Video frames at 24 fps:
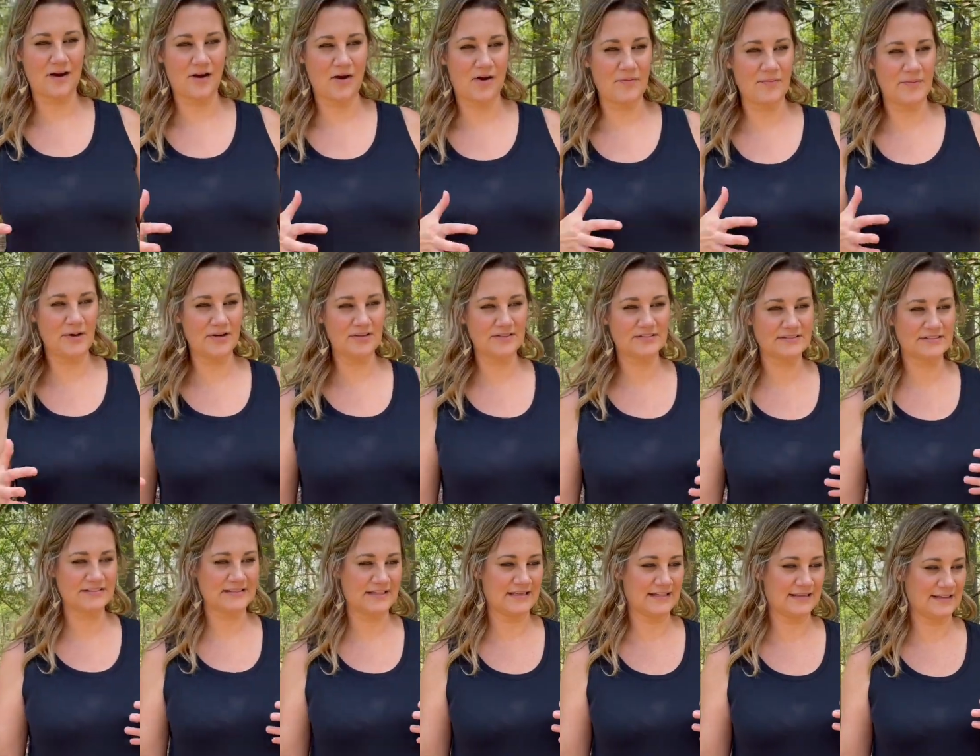
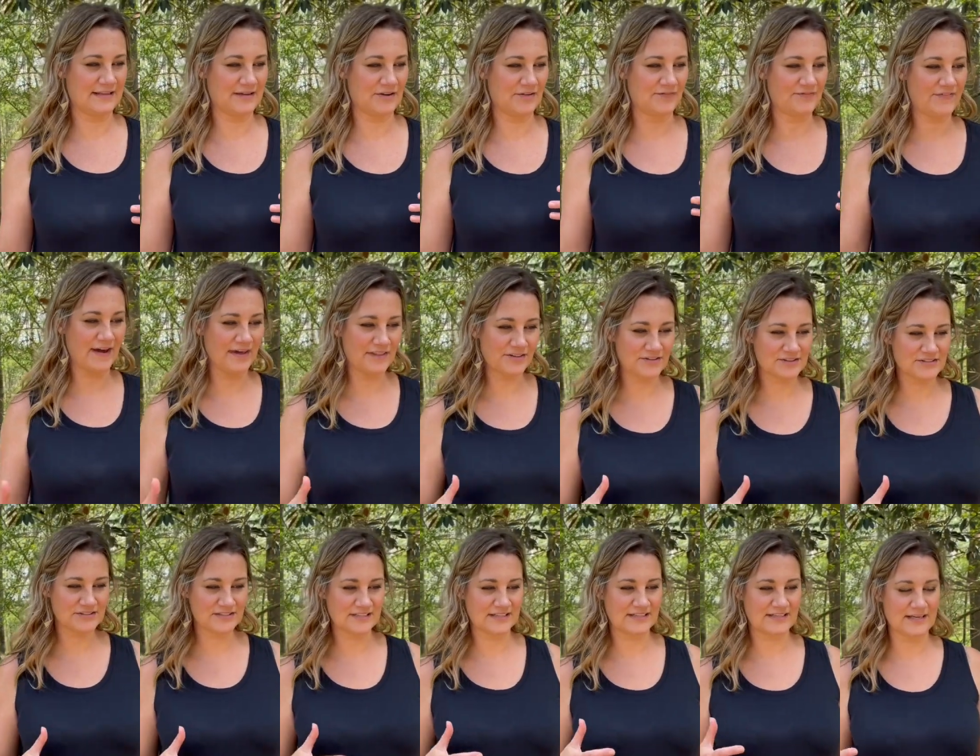almost than their
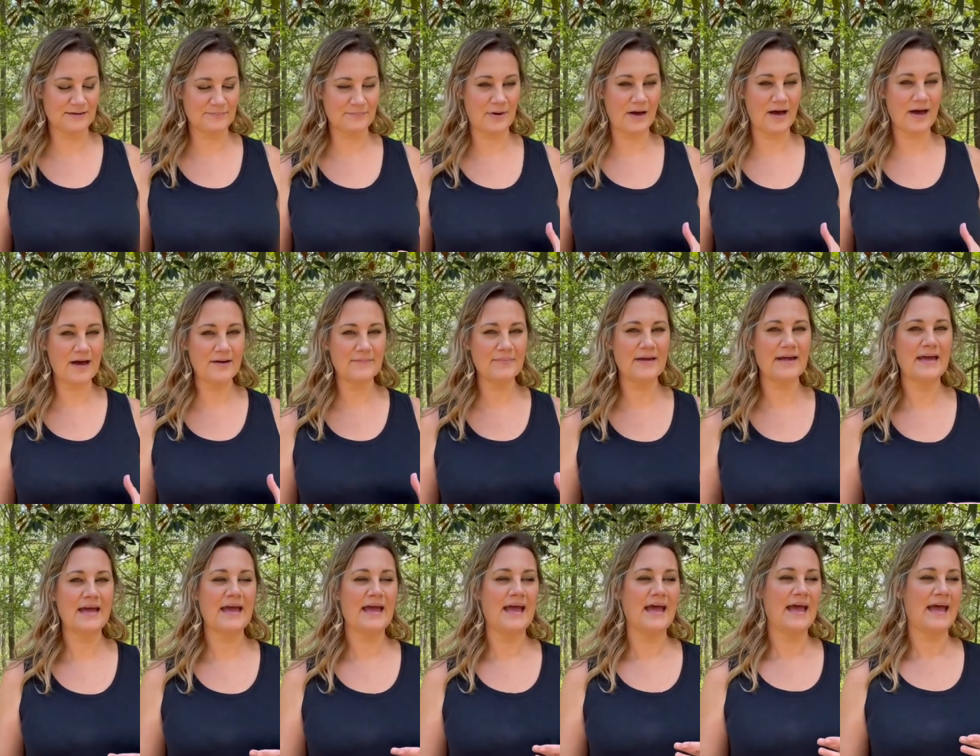feathers could keep up,
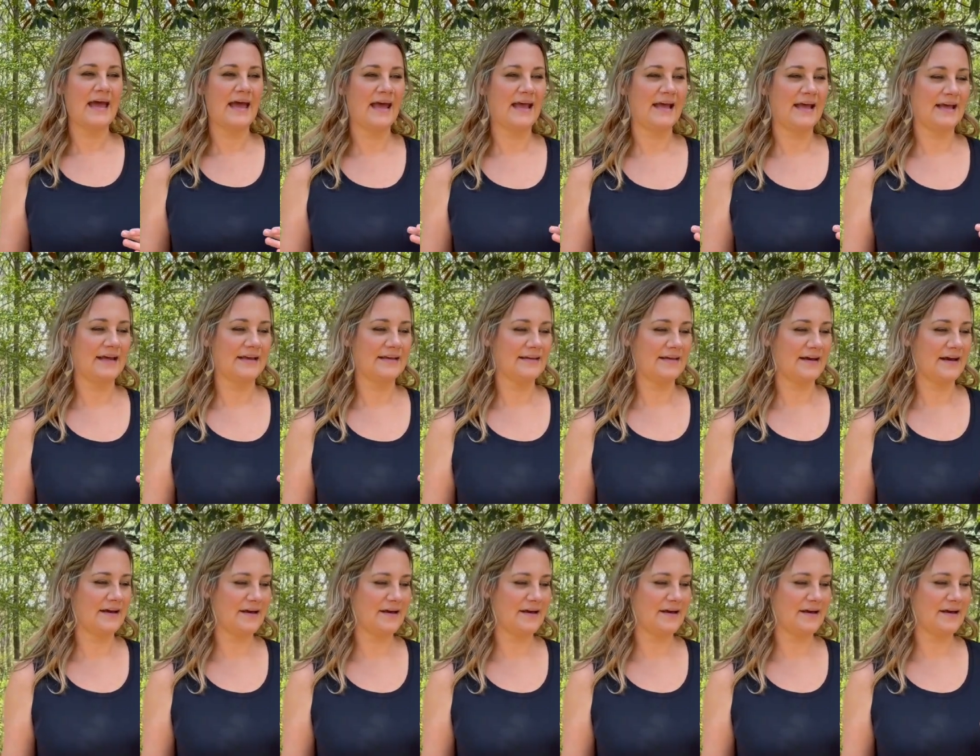and